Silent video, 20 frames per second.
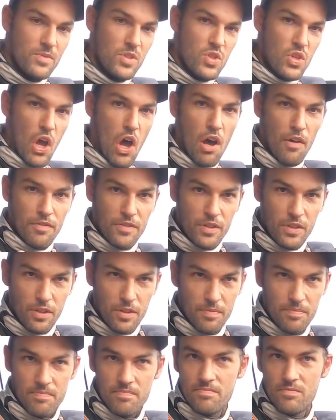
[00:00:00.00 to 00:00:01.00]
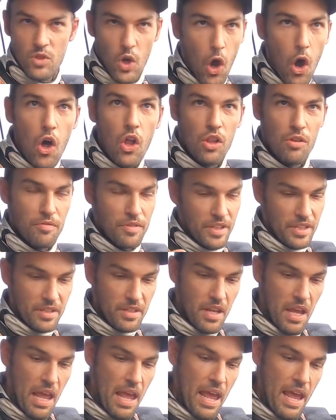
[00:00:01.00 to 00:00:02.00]
soft to all of it.
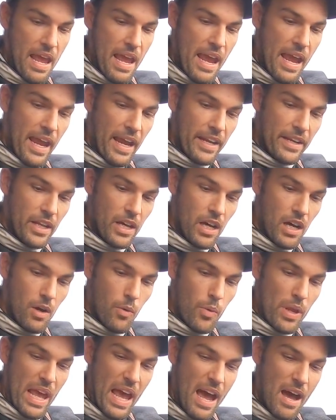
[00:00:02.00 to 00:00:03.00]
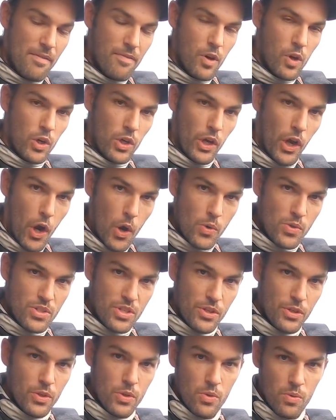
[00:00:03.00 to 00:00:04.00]
And we have our
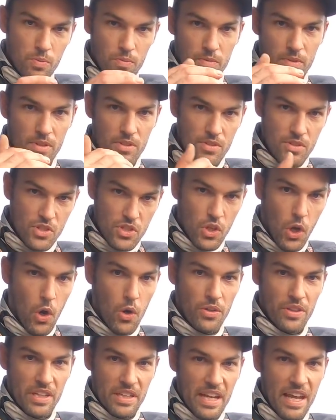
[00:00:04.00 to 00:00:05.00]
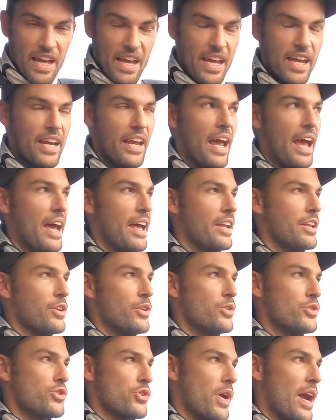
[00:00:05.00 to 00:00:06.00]
go-to start the day at a
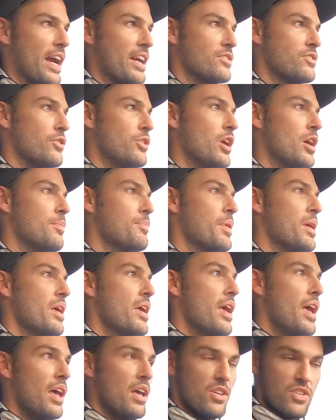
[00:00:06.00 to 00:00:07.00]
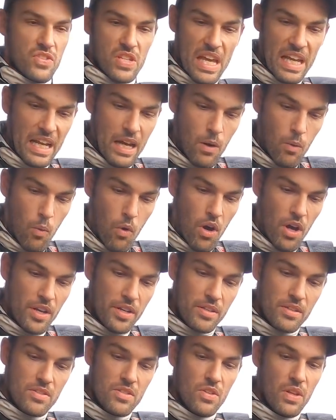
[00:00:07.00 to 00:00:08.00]
new track tune-up set at
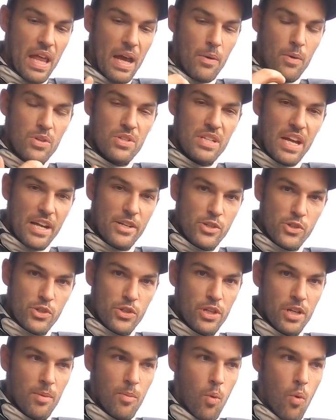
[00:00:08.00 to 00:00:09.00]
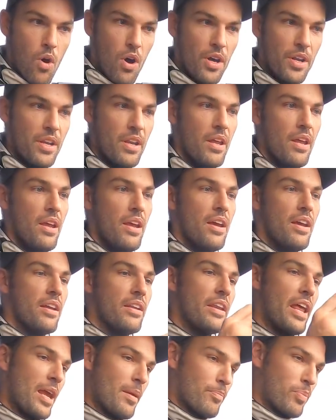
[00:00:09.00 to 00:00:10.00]
1. So that was nitrous tune-up
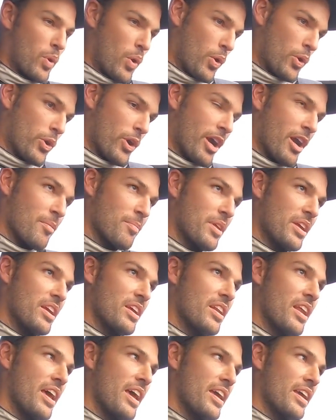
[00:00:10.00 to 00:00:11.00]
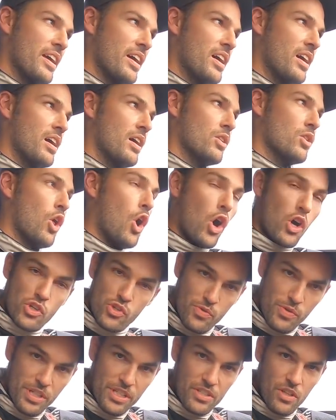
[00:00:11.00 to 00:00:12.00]
1. Nate programmed in a
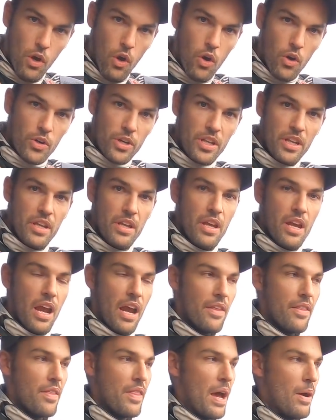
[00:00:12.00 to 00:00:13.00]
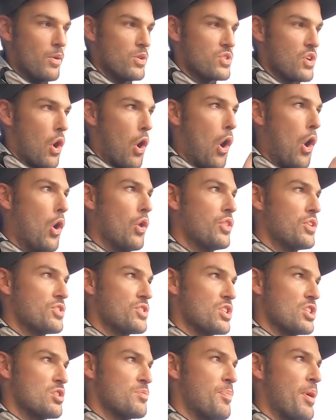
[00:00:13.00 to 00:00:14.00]
launch retard, and then that was all the
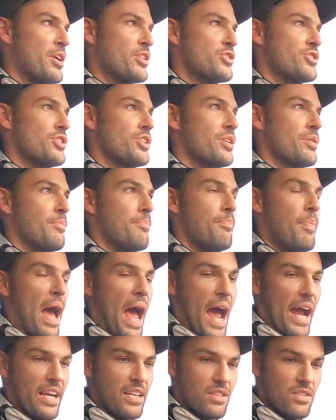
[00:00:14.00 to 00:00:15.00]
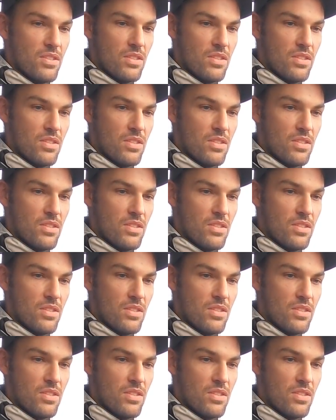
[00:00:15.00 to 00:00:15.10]
suspension back